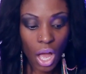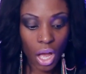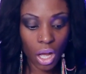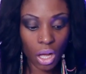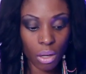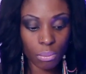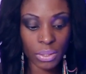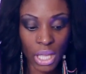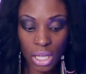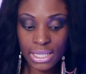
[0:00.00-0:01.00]

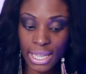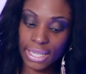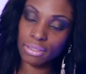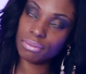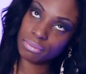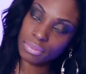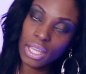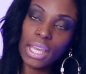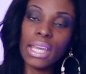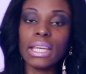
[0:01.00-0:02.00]
Beyonce
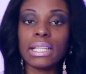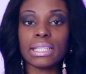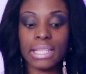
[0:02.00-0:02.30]
is